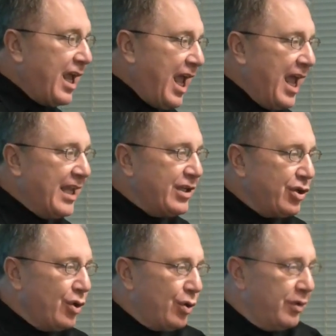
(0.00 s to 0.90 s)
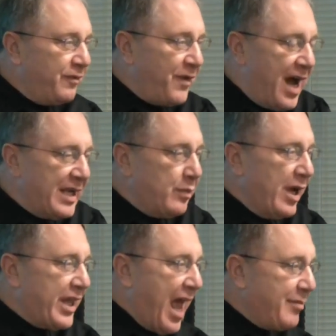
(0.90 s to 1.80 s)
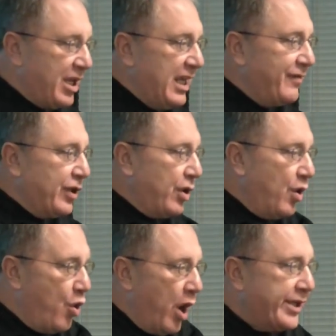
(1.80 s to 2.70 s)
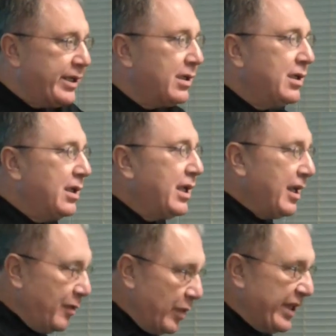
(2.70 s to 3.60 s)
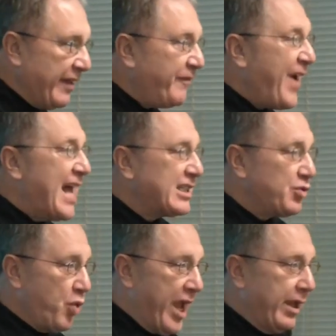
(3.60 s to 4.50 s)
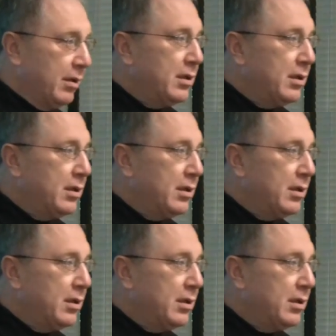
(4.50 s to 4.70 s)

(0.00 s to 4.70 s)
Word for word: and you could find whether I'm even or odd in the fast way.